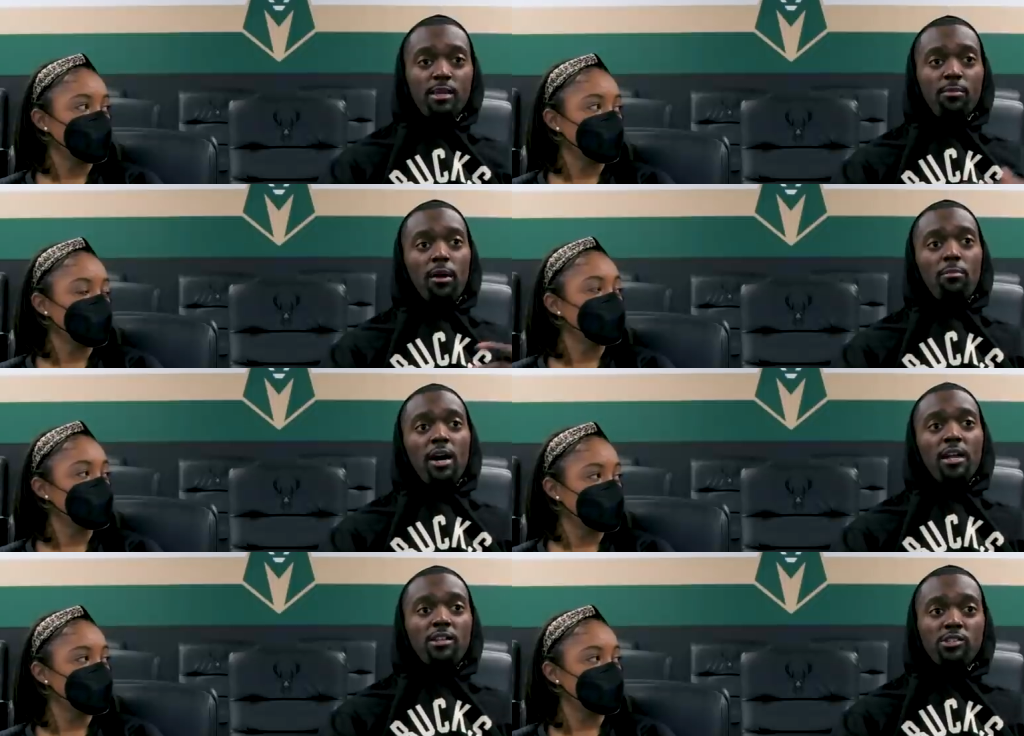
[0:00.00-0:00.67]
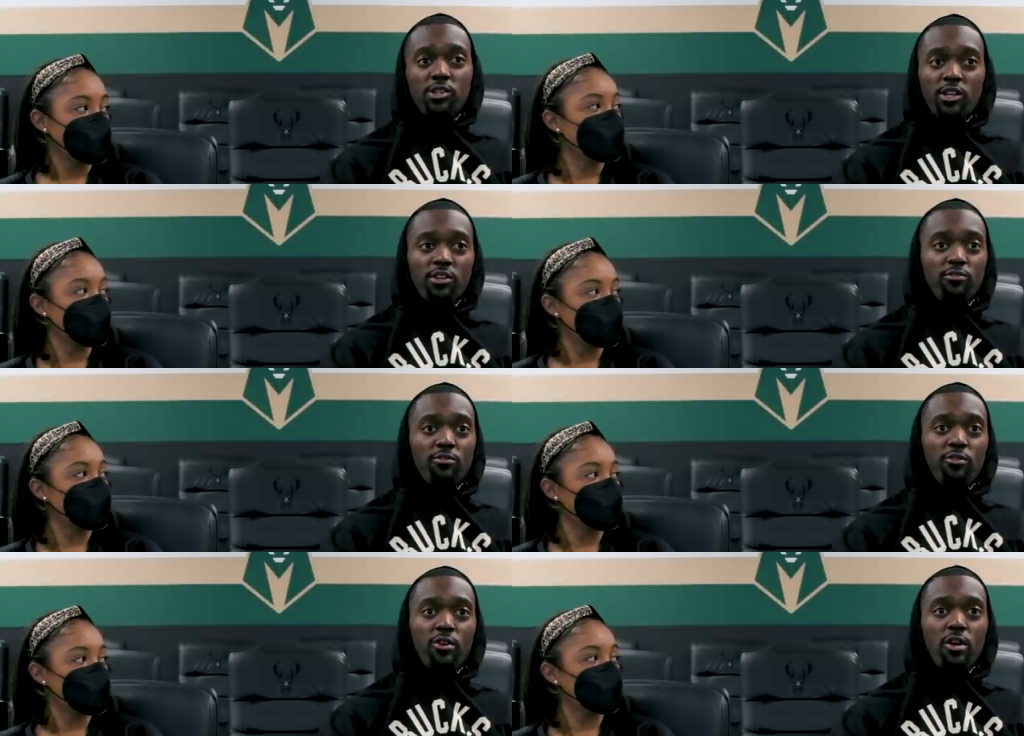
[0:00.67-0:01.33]
Speaker 1: seen my body
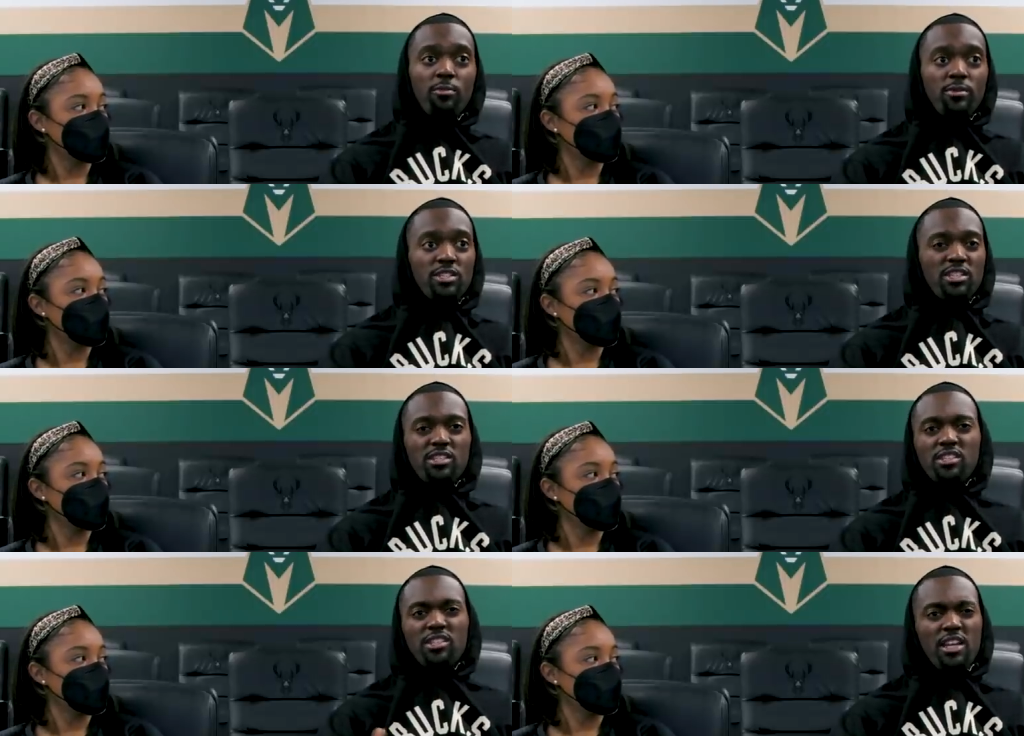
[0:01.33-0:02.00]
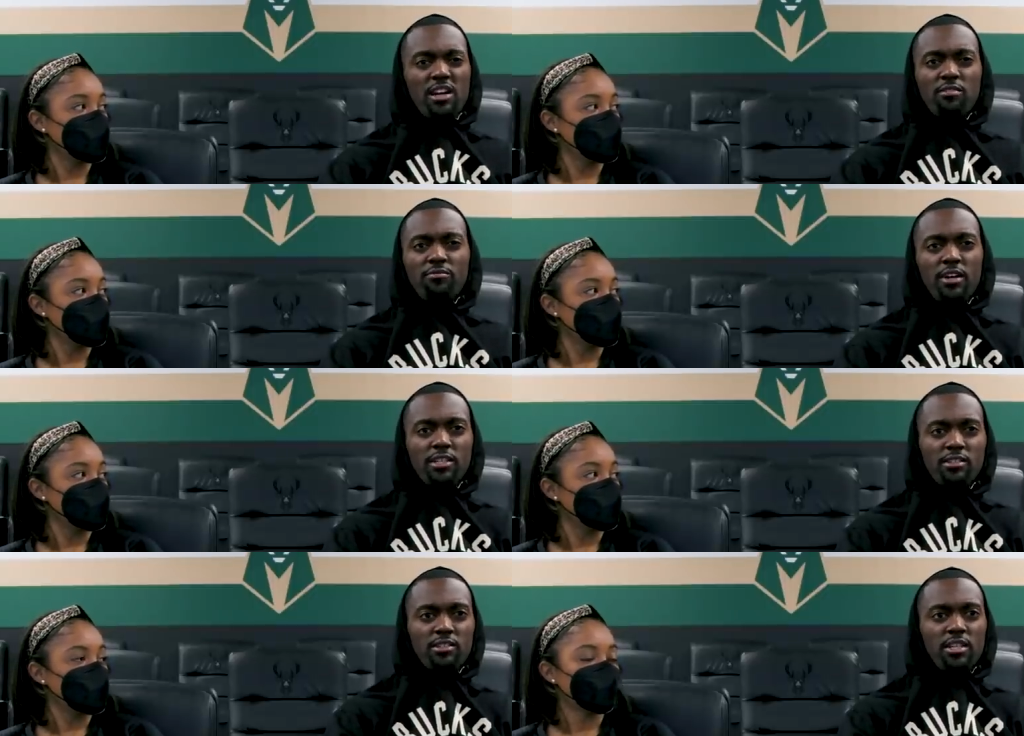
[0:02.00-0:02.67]
transform, and just the
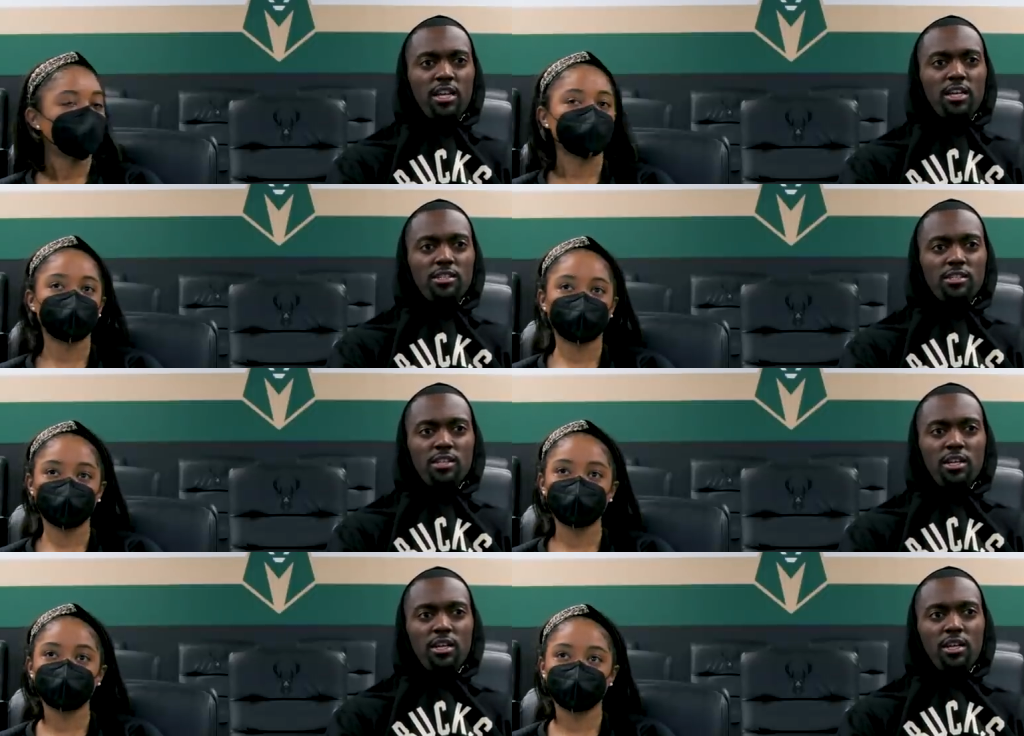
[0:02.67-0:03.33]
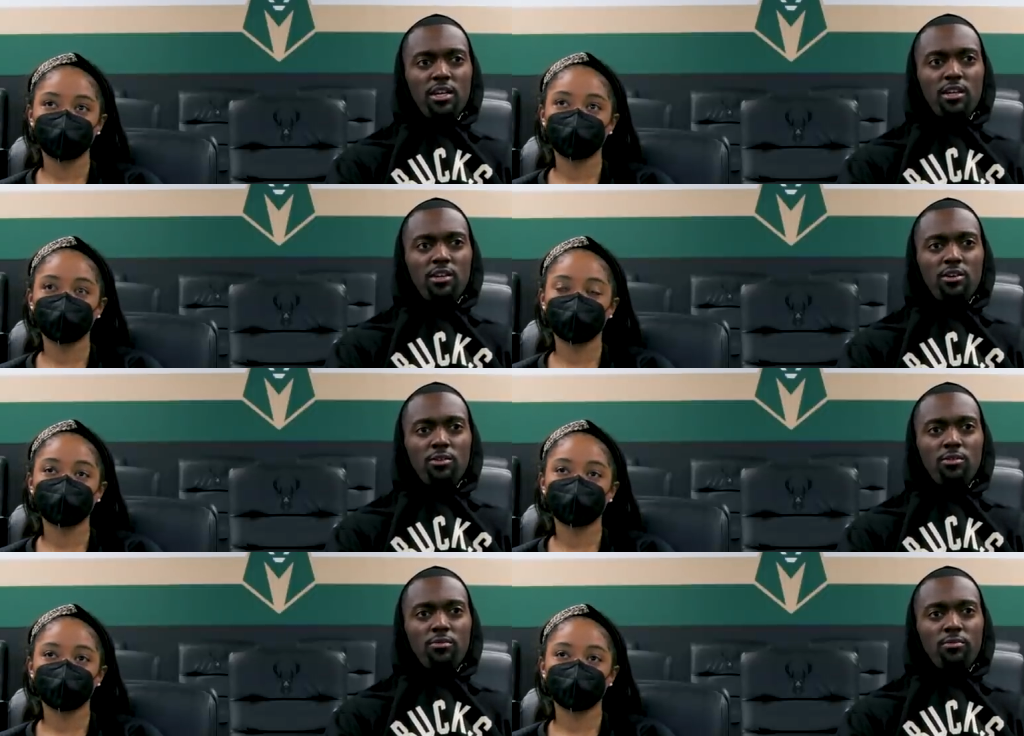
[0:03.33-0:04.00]
sacrifices that you
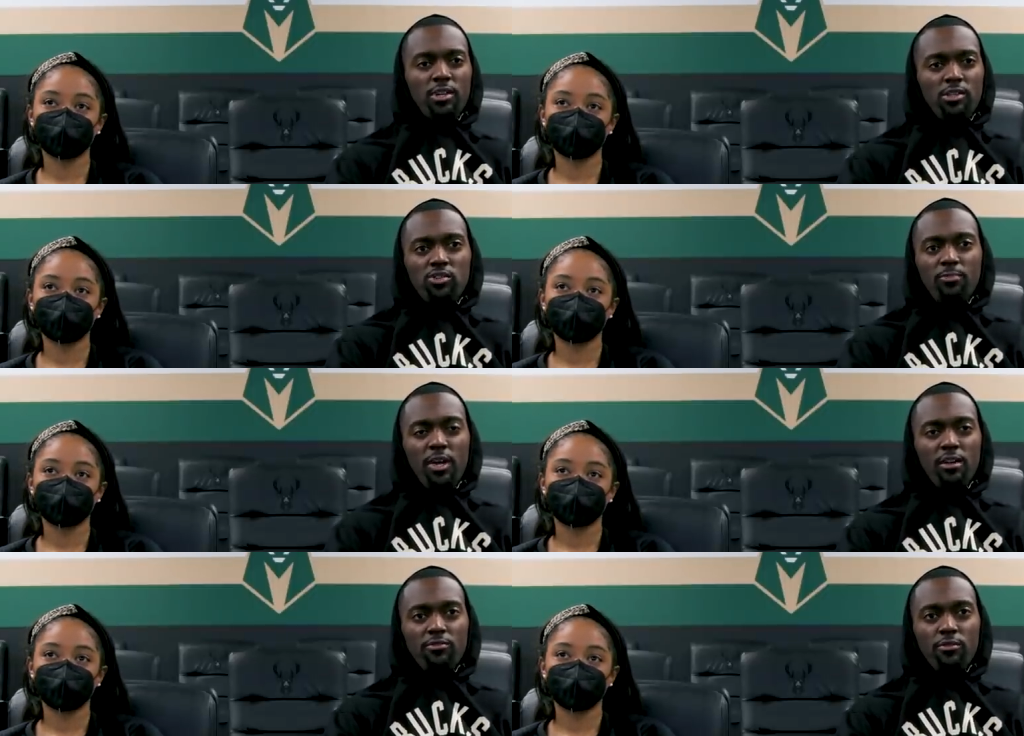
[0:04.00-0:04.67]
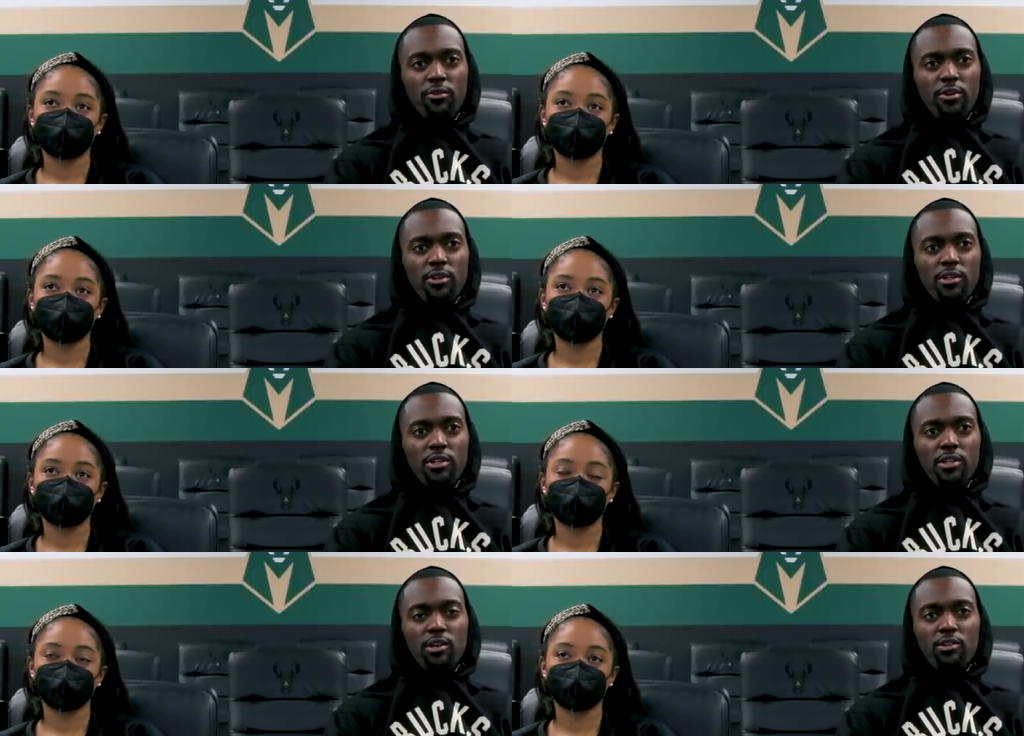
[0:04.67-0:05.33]
know that you make for
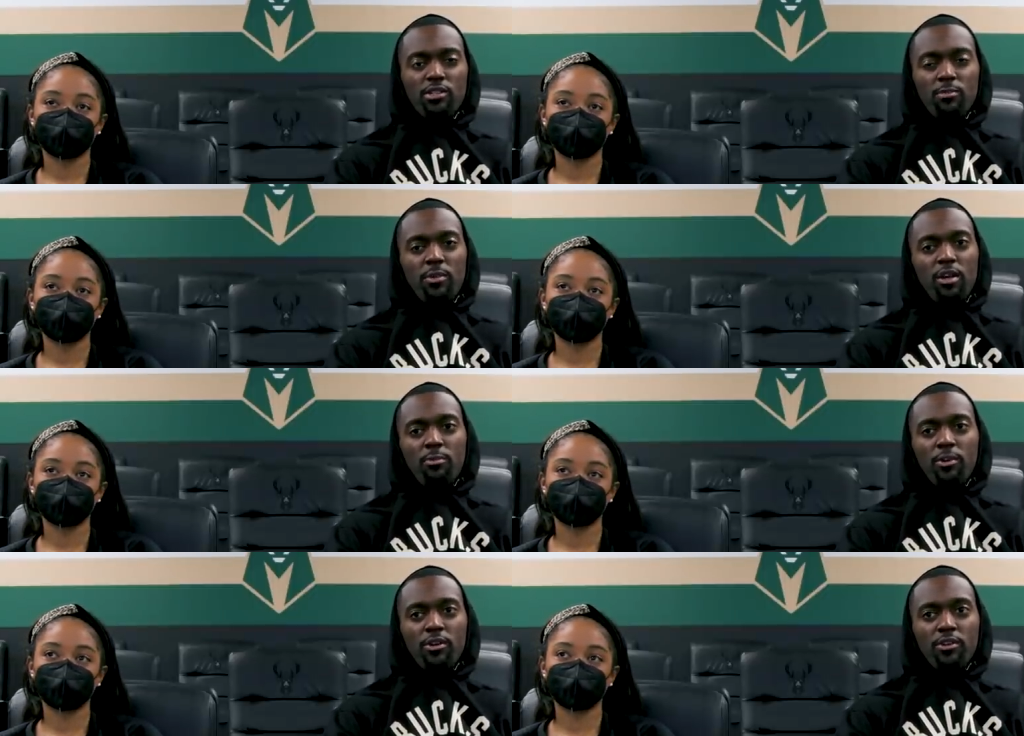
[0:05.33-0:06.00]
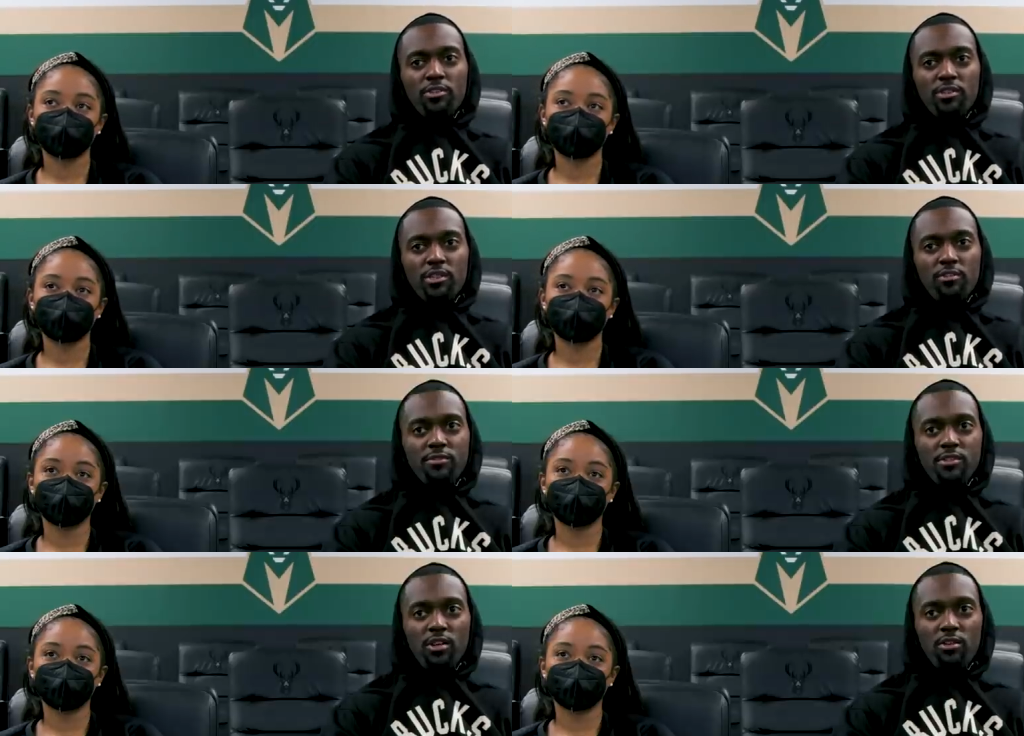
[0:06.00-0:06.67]
you know it's the betterment of
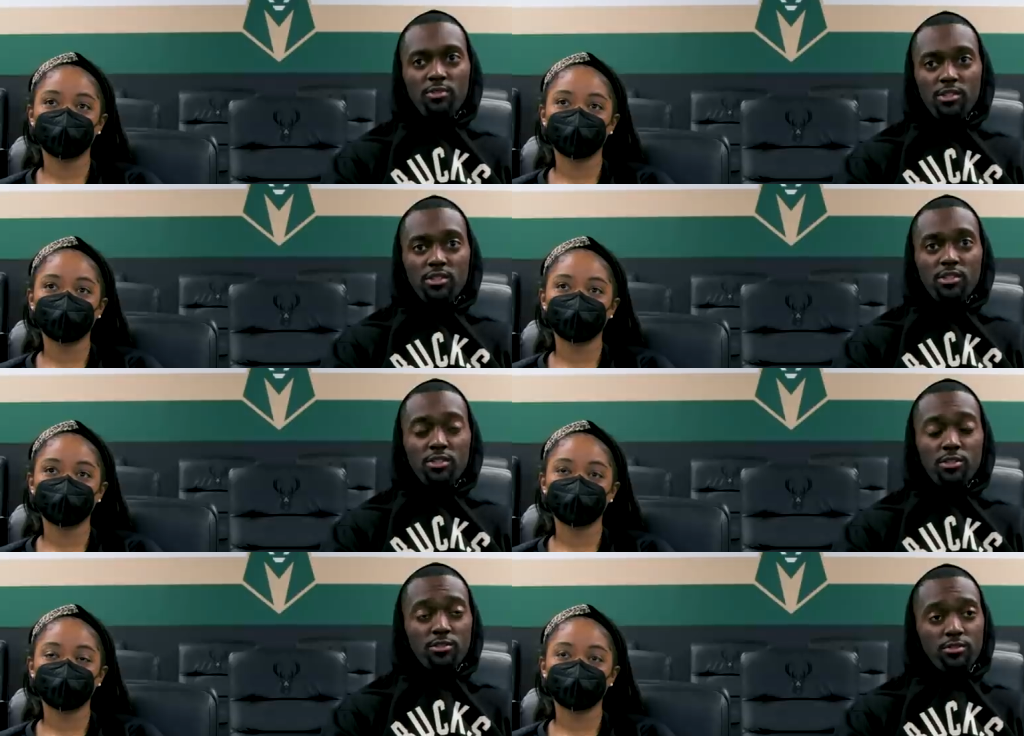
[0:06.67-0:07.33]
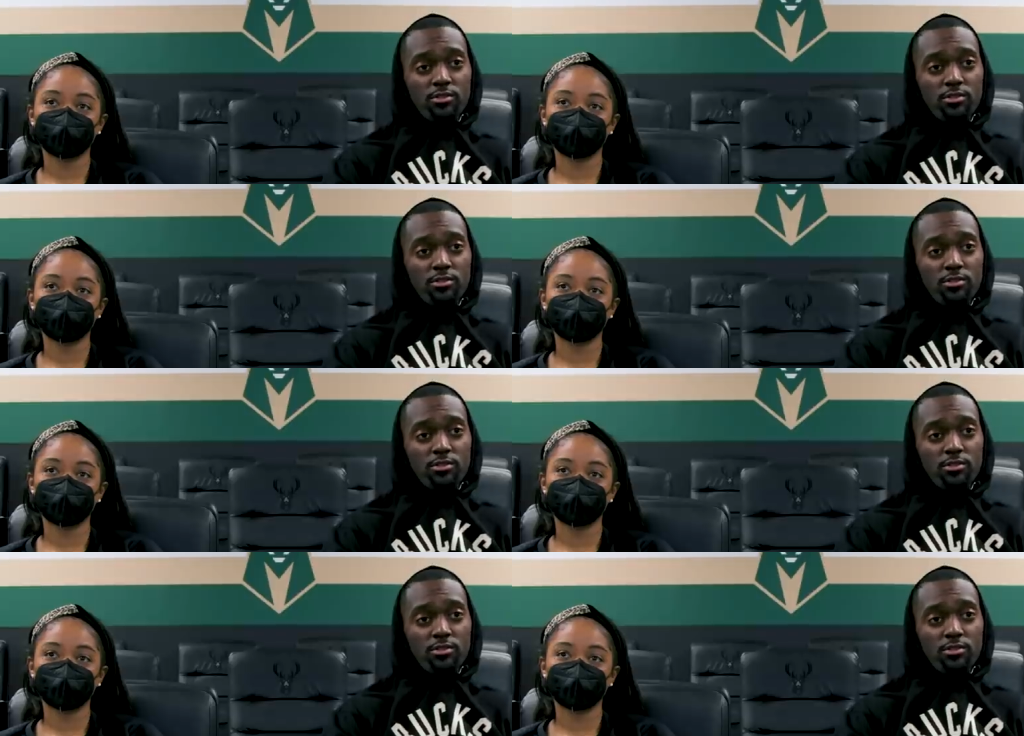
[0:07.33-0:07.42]
yourself is always good.